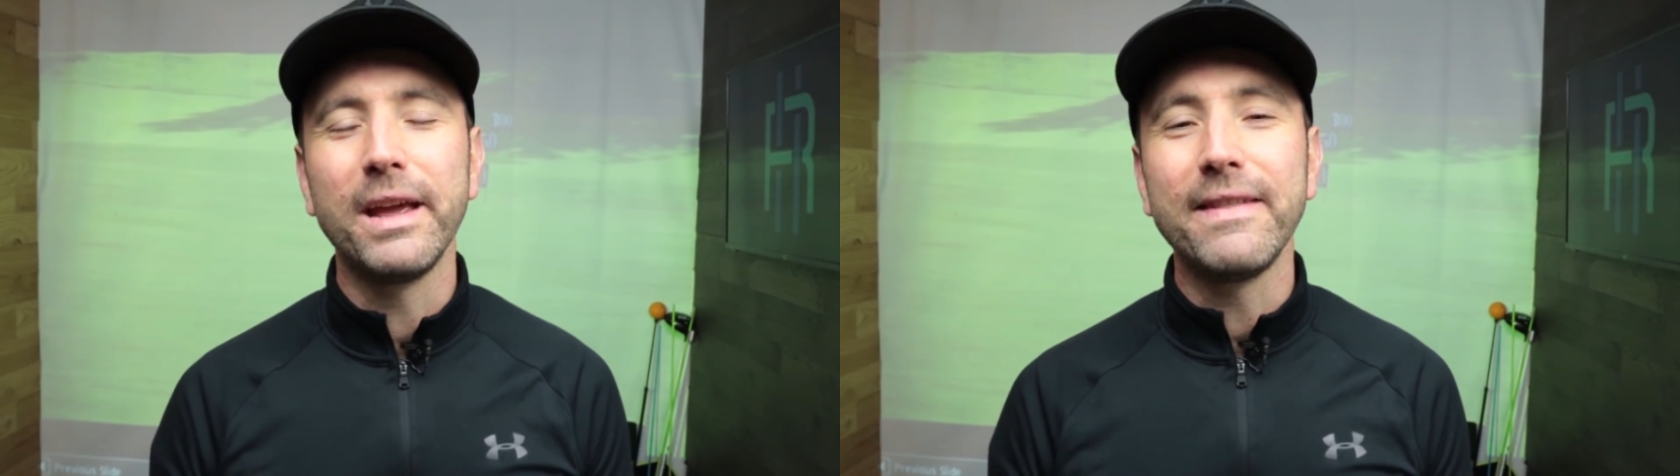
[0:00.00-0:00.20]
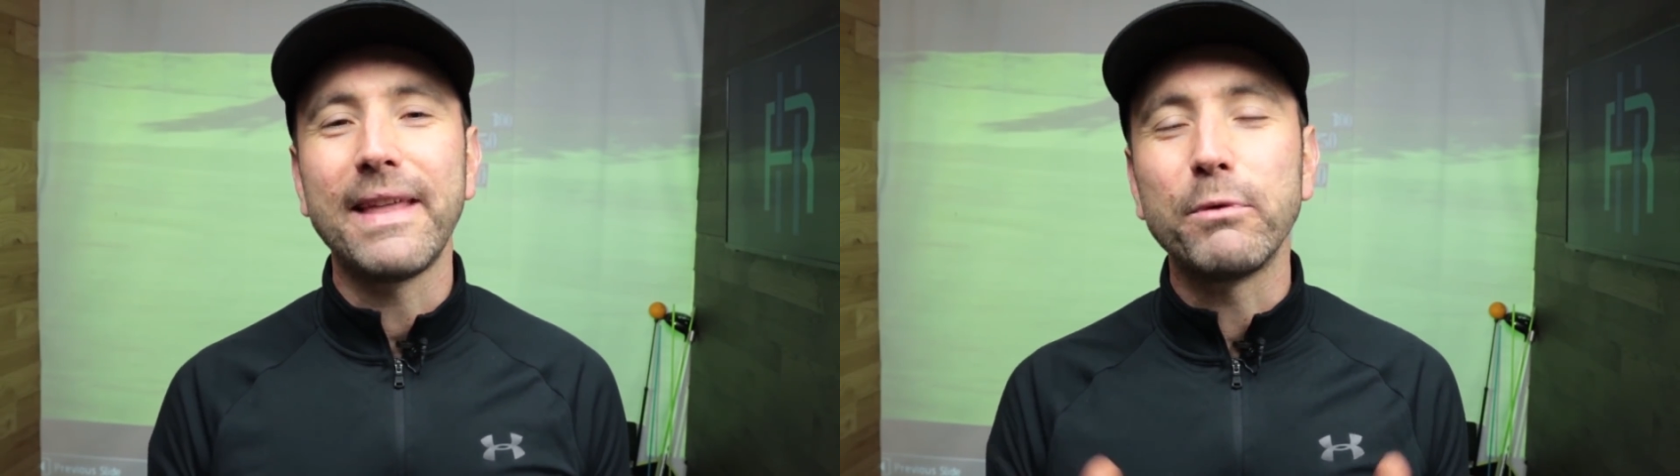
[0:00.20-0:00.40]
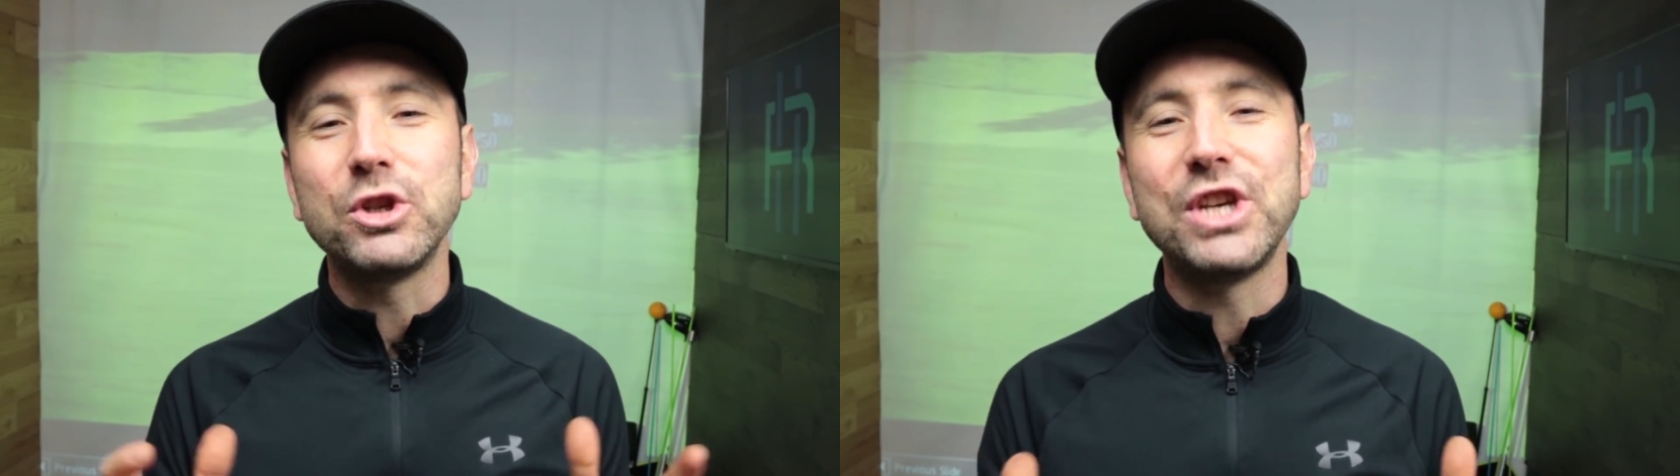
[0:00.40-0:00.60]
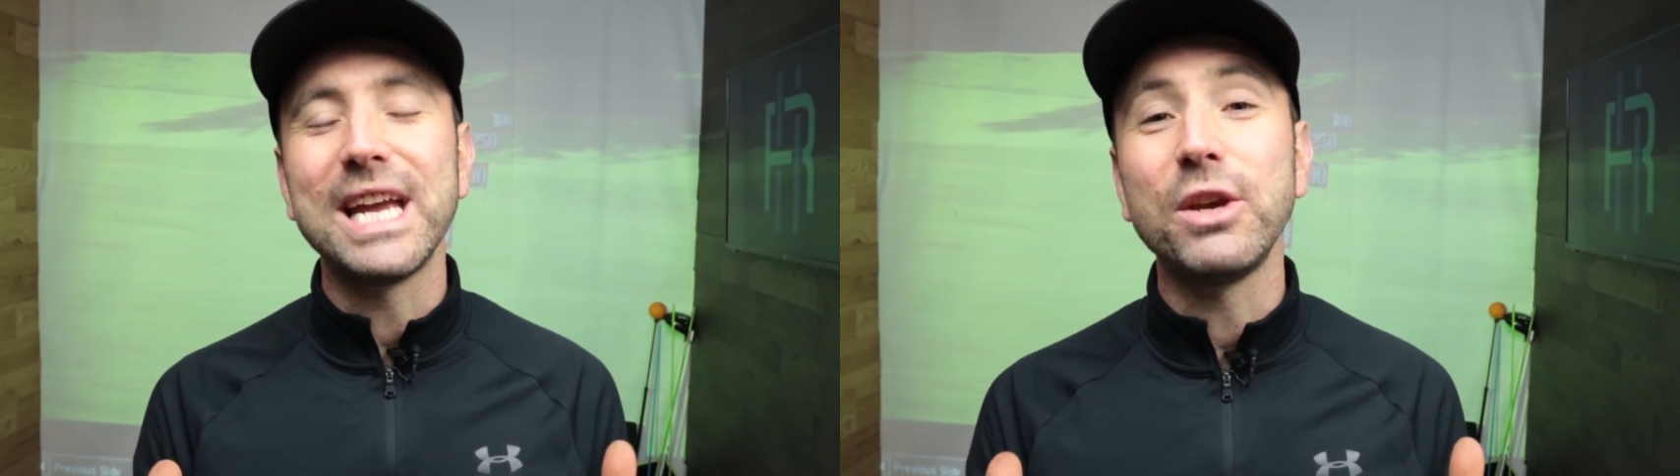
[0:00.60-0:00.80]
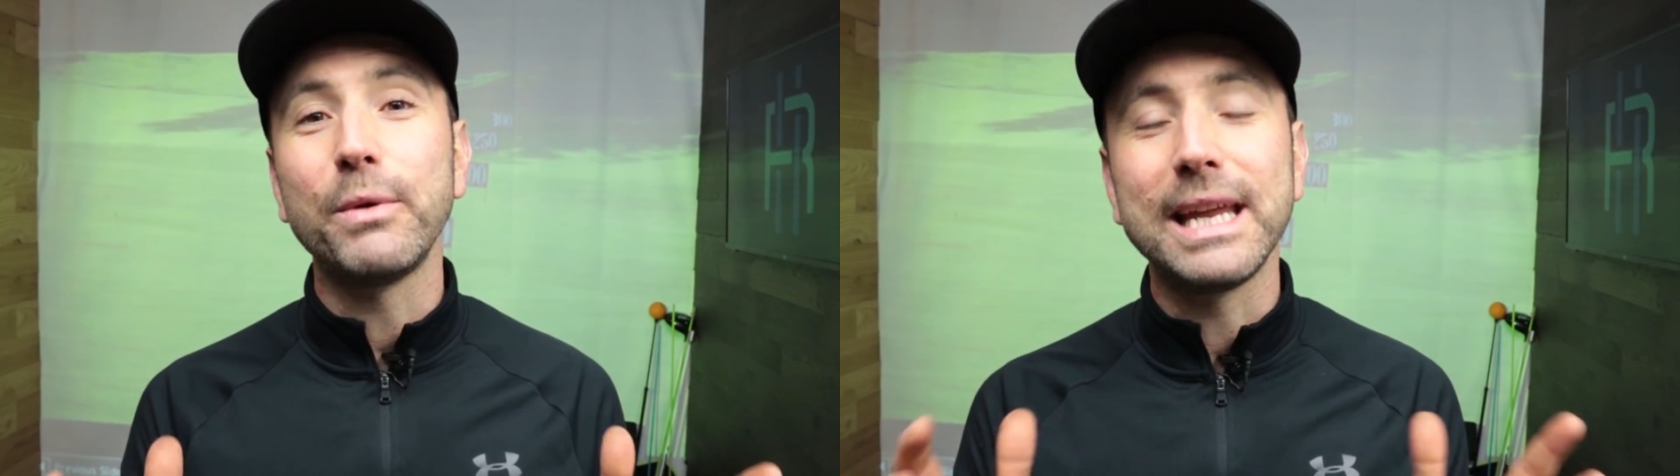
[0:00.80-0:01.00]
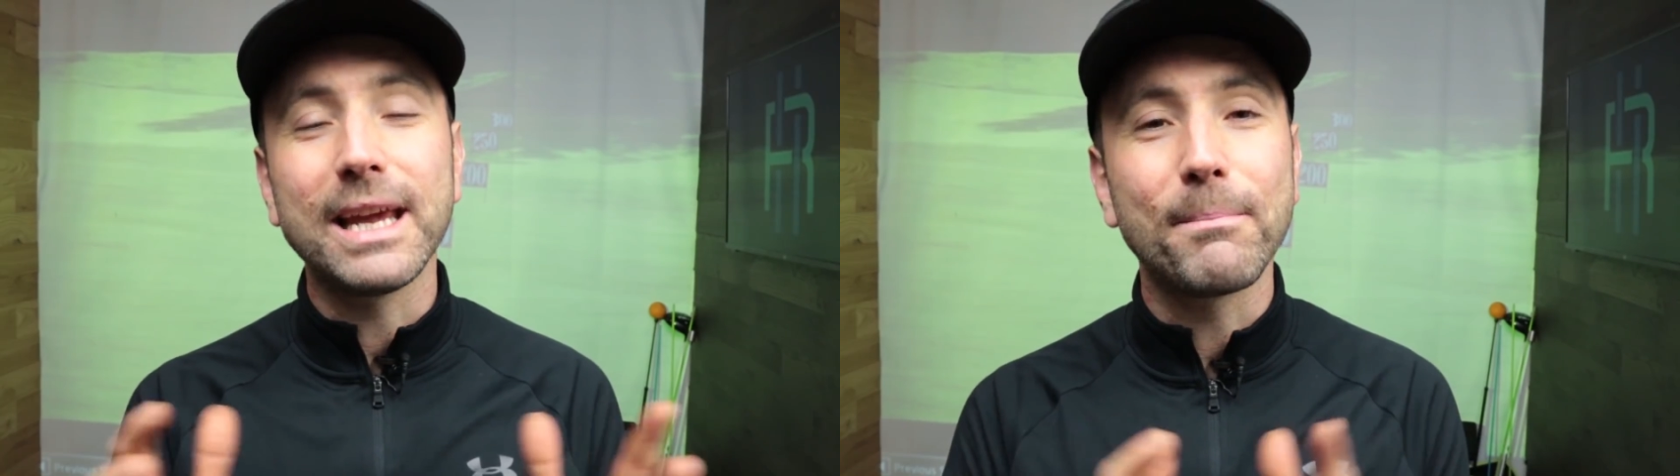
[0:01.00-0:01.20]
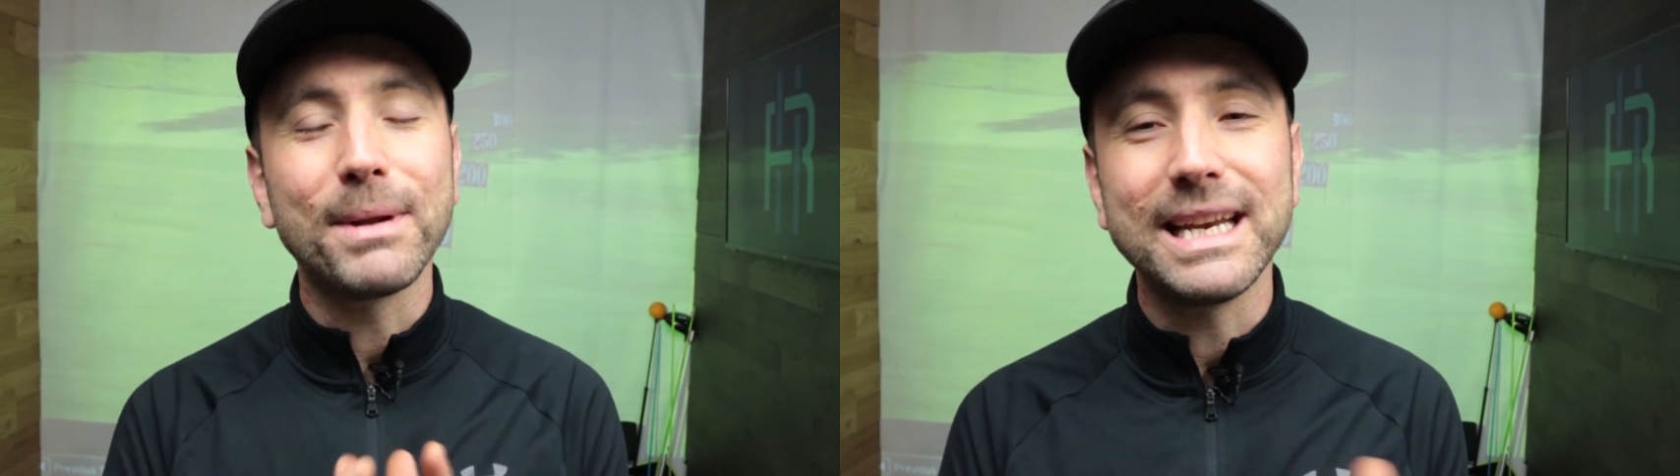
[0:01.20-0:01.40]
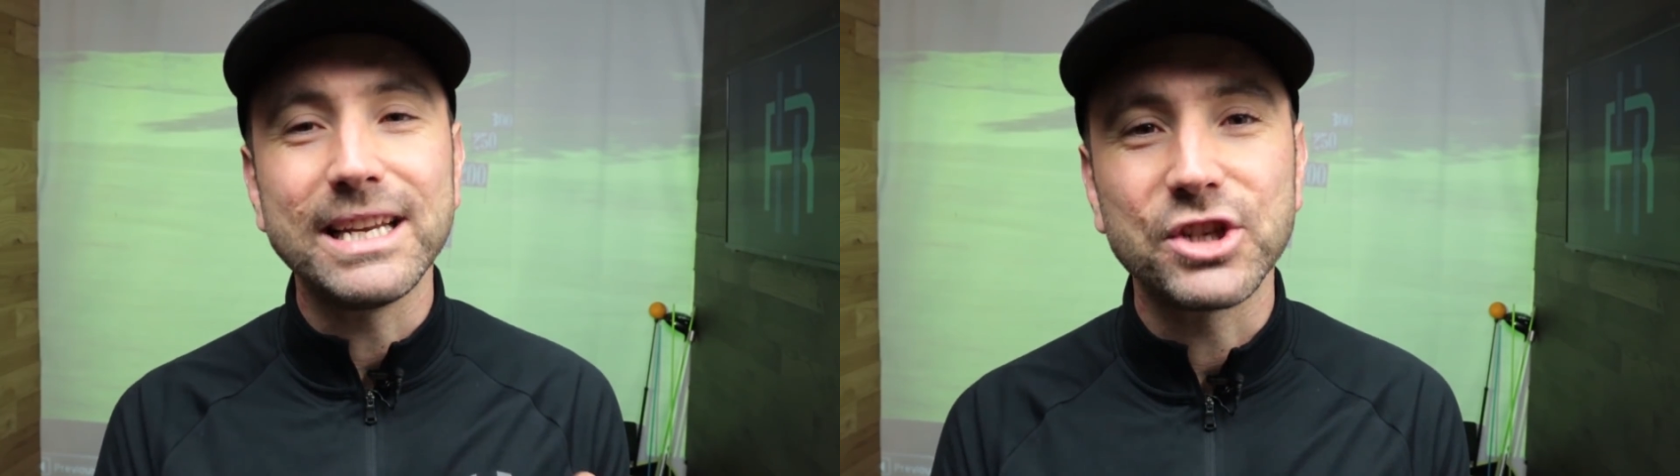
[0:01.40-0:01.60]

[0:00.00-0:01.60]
that would genuinely completely